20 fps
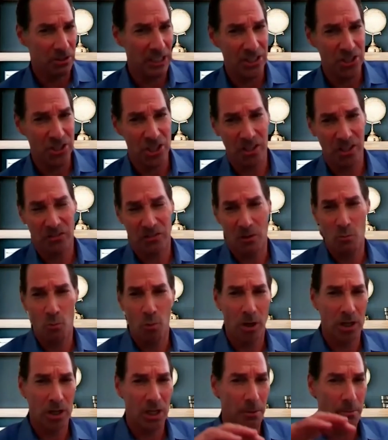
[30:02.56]
digits and
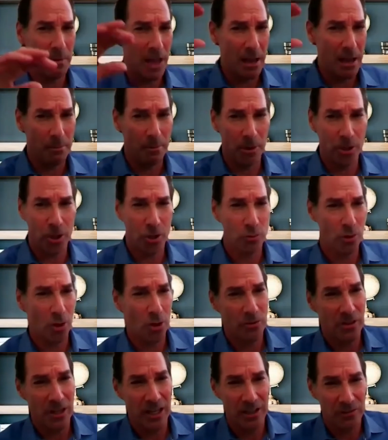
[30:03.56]
we're going to be able to
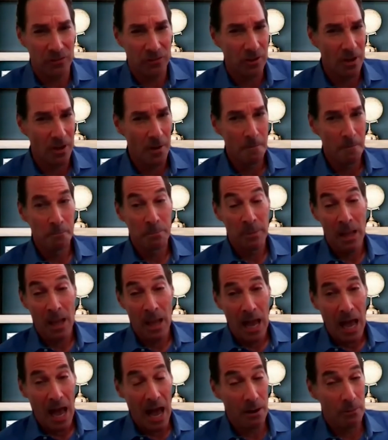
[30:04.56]
grow this
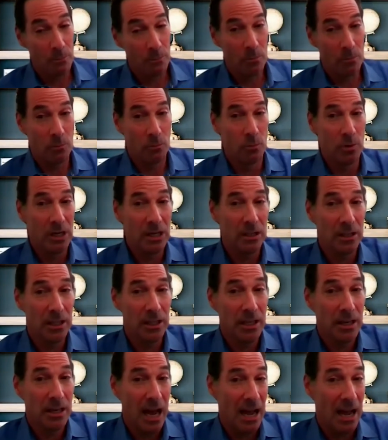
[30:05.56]
and
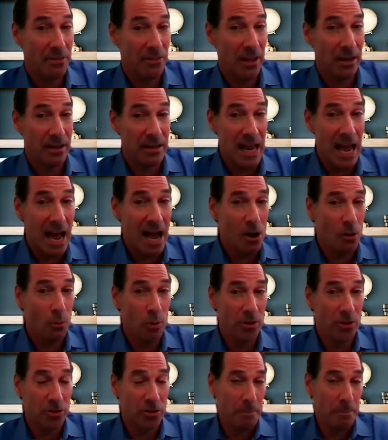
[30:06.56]
really i think now
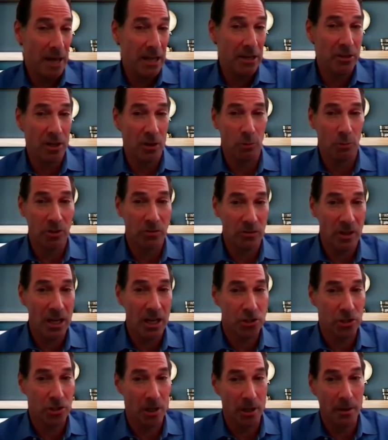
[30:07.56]
with the pending
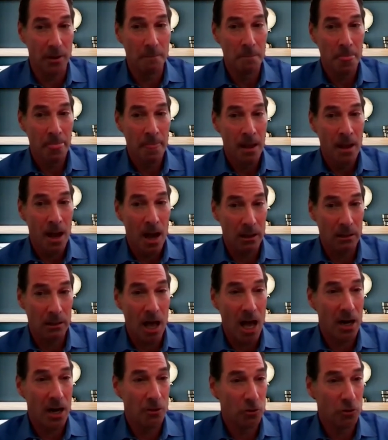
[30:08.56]
recession a
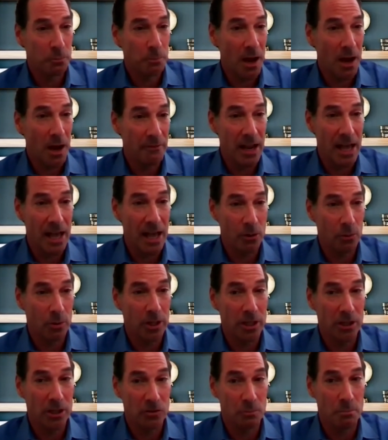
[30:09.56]
lot of those private
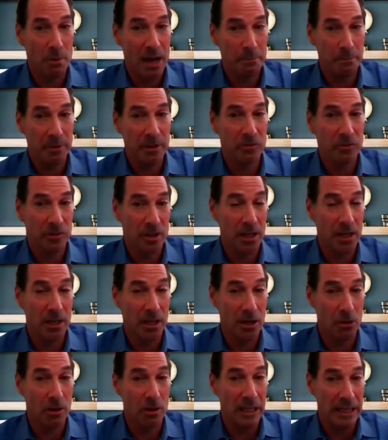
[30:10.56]
equities might be sitting
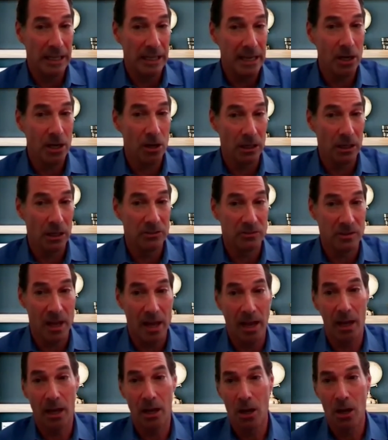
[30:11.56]
here in a year and
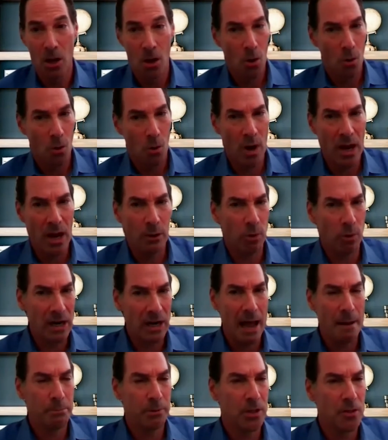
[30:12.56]
saying wait, what
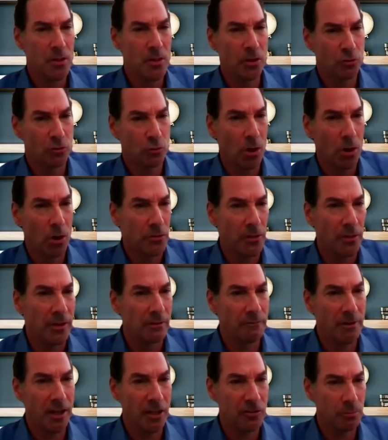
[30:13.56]
happened to this growth that the
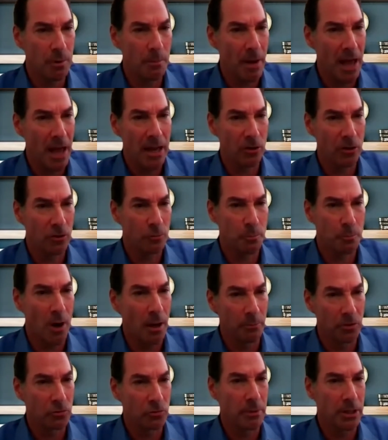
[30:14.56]
investment bankers
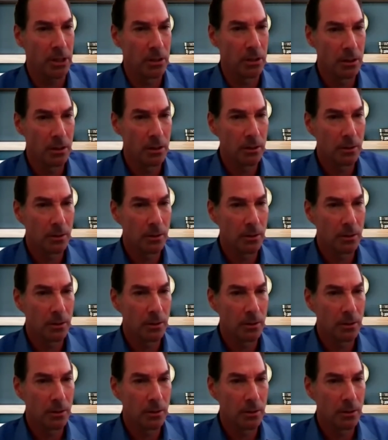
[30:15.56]
promised me?